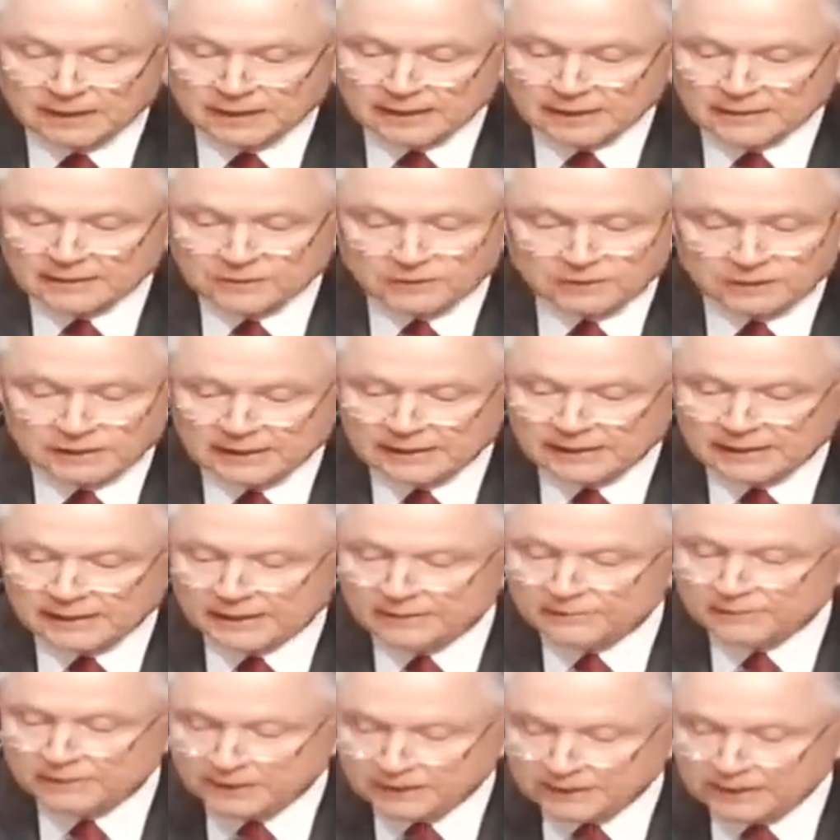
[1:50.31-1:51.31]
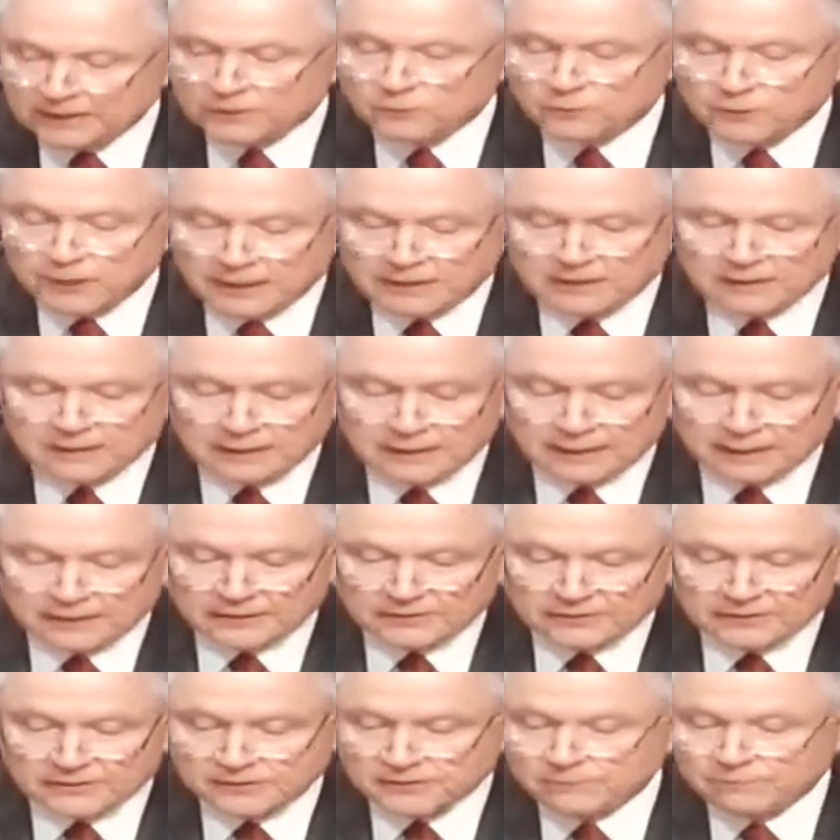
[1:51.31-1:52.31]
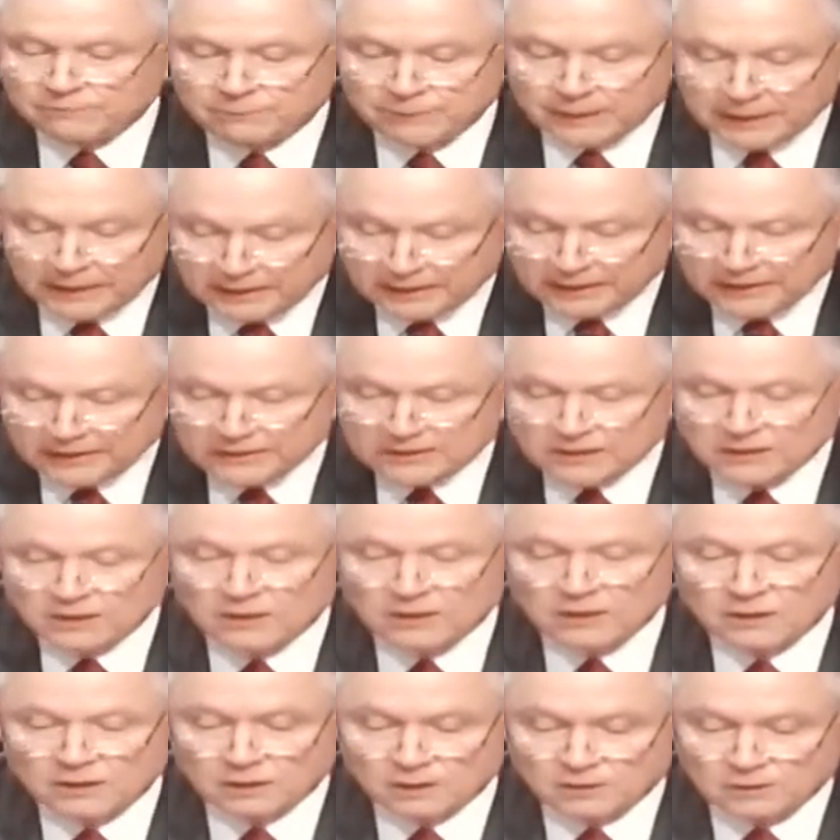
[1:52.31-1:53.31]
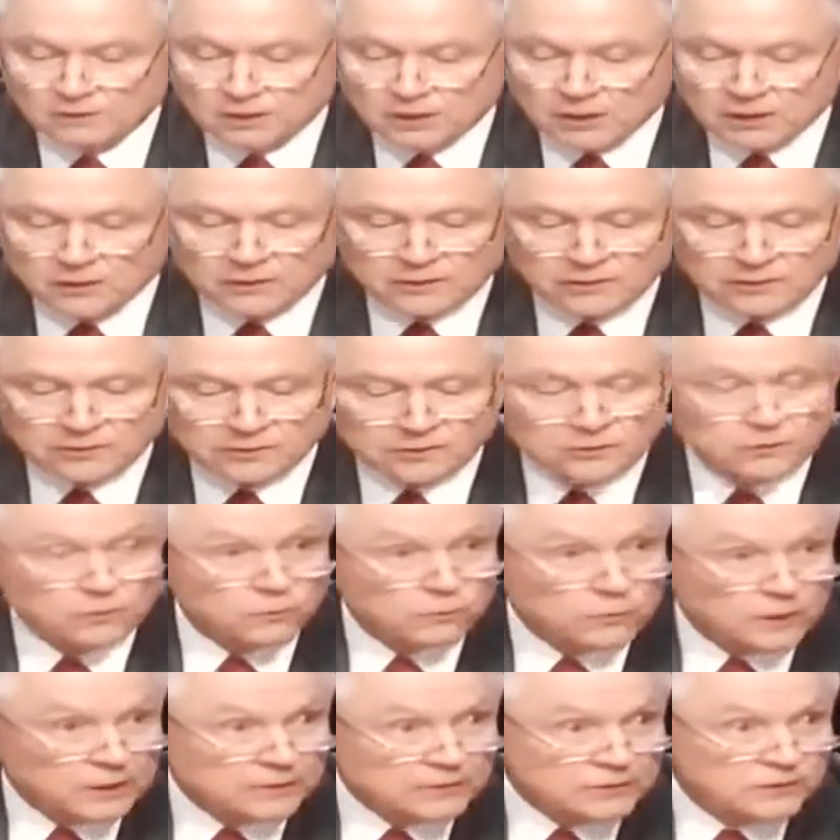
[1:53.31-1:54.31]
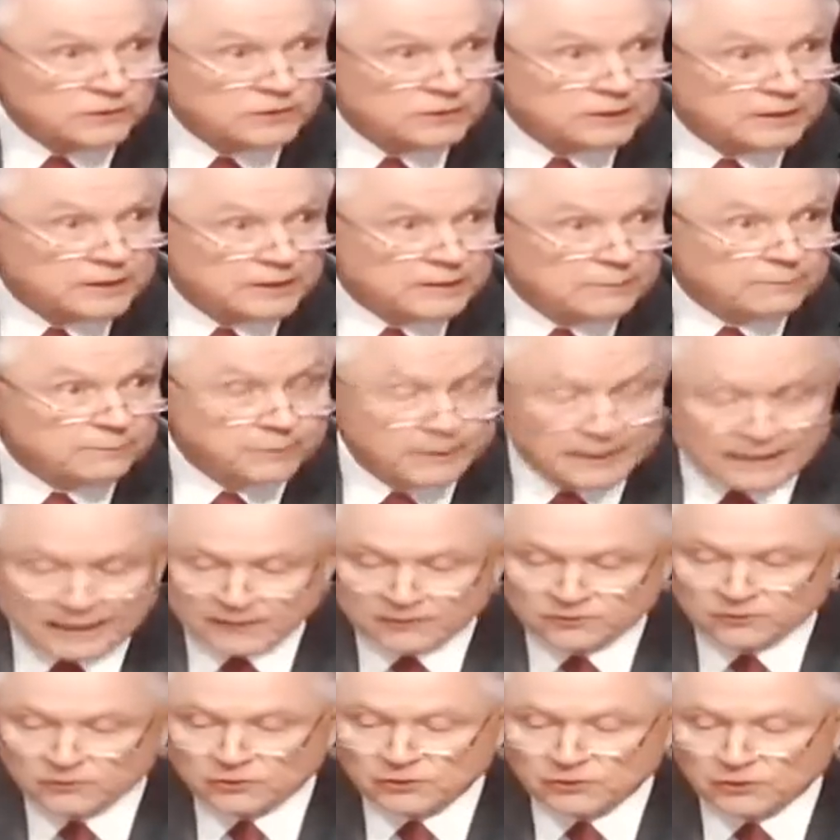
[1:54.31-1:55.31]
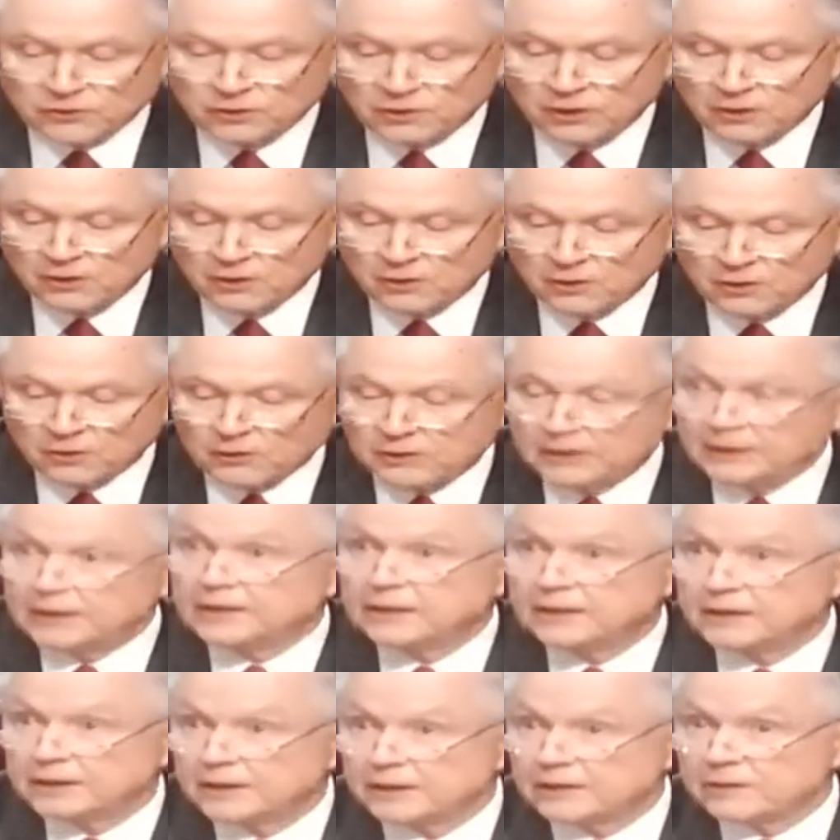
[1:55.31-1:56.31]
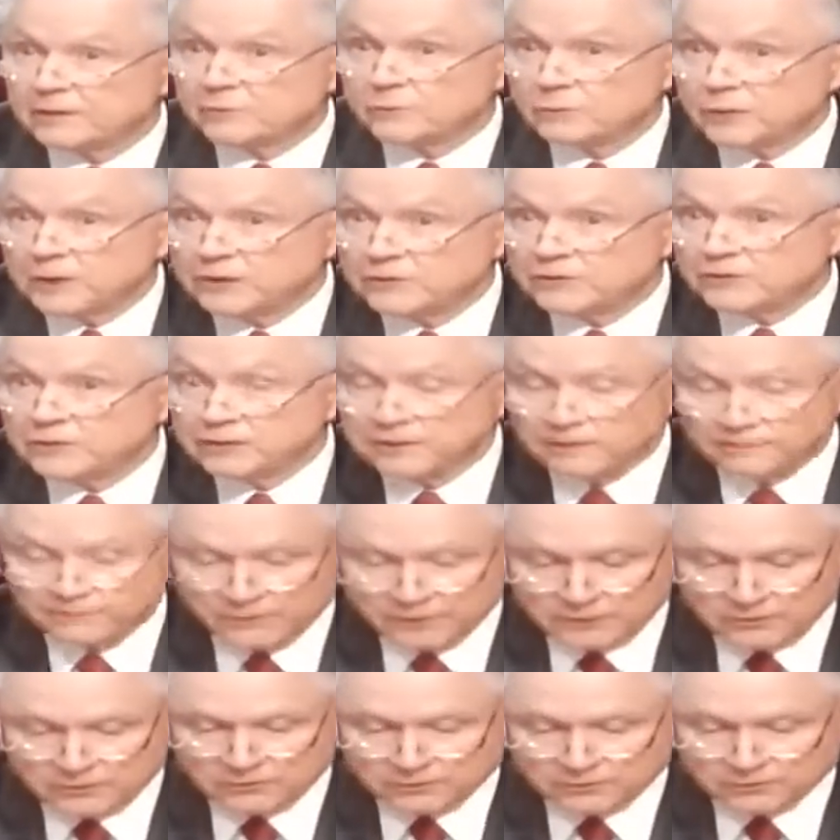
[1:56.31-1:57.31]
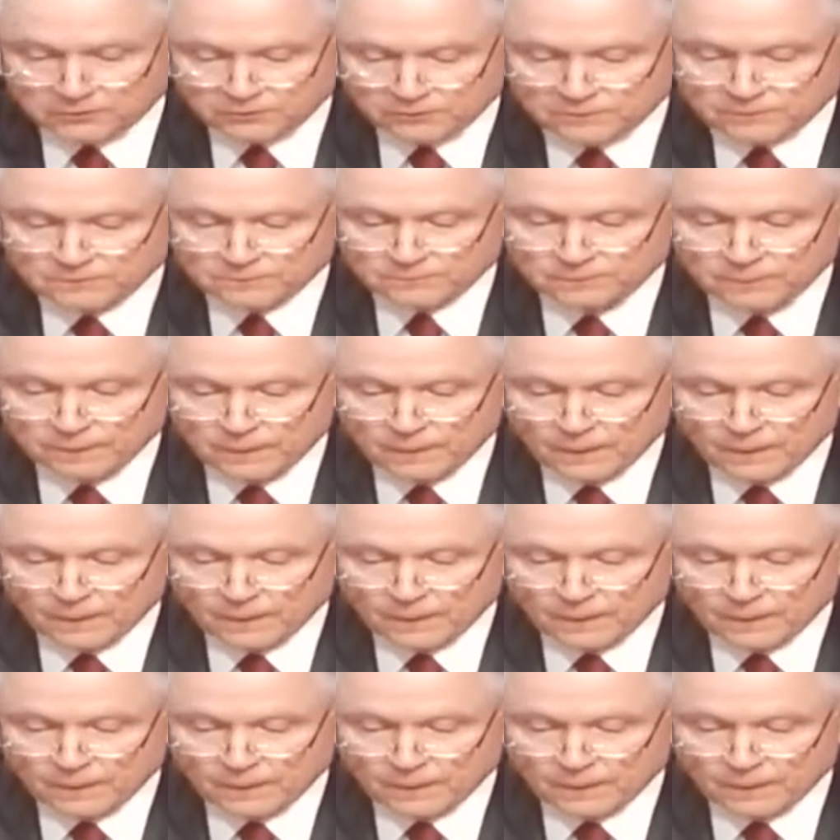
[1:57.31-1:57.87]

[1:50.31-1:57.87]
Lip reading: I do not have any recollection of meeting or talking to the Russian ambassador or any other Russian officials.